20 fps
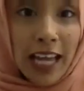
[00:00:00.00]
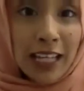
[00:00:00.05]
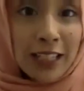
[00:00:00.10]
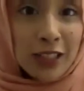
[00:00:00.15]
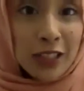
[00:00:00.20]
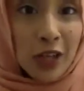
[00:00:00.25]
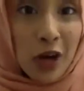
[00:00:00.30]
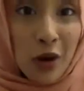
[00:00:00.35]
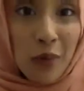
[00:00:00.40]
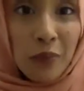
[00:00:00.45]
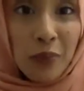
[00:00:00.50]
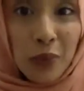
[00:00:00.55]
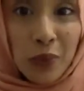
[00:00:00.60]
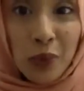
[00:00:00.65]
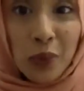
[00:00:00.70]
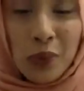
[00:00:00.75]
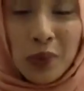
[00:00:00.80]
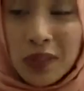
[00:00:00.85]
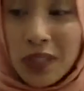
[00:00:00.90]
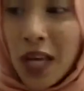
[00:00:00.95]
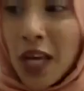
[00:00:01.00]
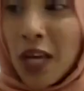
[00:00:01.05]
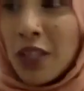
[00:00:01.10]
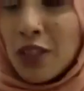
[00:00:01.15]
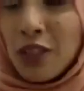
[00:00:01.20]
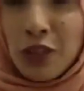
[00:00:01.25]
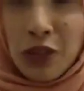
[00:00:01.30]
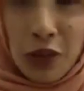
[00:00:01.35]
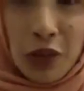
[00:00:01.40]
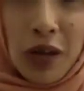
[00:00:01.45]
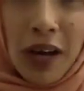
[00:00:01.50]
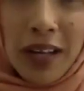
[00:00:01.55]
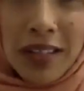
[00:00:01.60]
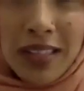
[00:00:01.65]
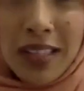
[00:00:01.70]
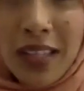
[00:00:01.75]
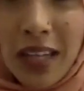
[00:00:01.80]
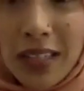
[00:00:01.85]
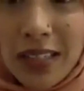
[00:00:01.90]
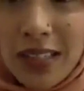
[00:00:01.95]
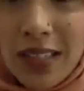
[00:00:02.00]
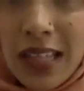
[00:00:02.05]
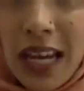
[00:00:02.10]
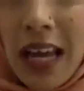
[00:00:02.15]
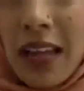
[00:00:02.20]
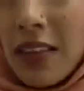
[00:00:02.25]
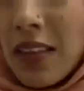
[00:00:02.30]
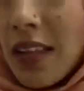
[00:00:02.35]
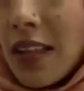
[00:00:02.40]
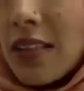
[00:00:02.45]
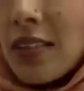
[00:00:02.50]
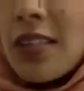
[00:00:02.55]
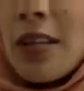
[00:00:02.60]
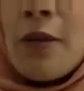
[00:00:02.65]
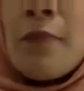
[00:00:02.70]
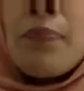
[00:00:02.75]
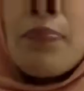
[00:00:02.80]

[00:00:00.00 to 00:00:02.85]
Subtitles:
examples so you guys can understand this.